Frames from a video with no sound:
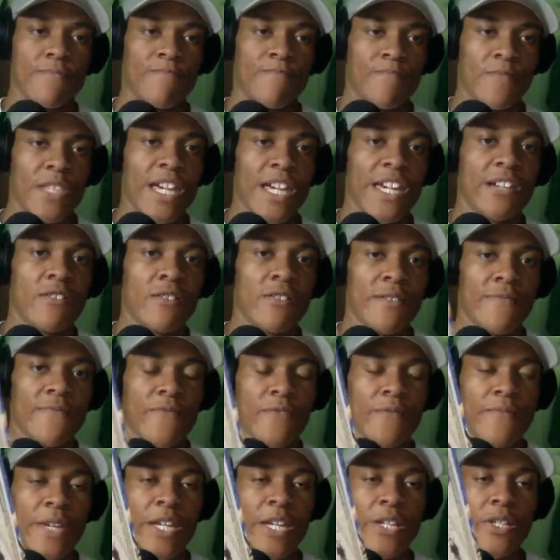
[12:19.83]
layer
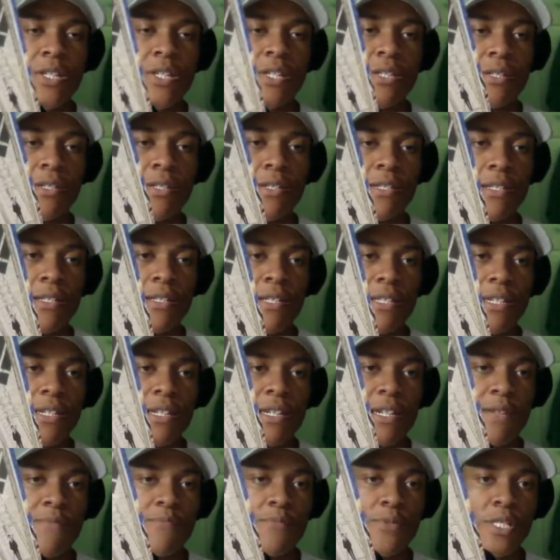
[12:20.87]
information
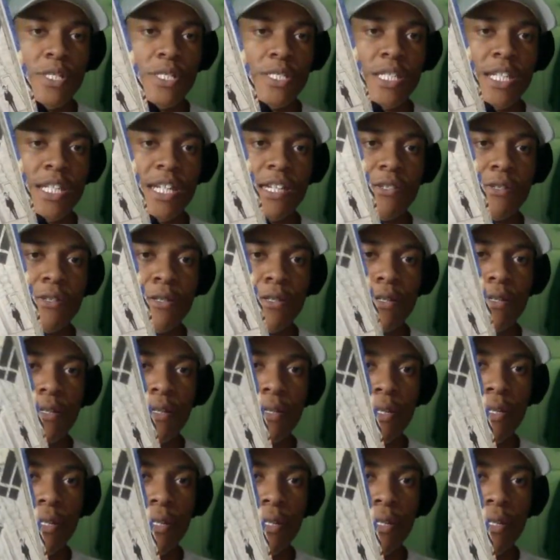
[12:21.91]
and put it together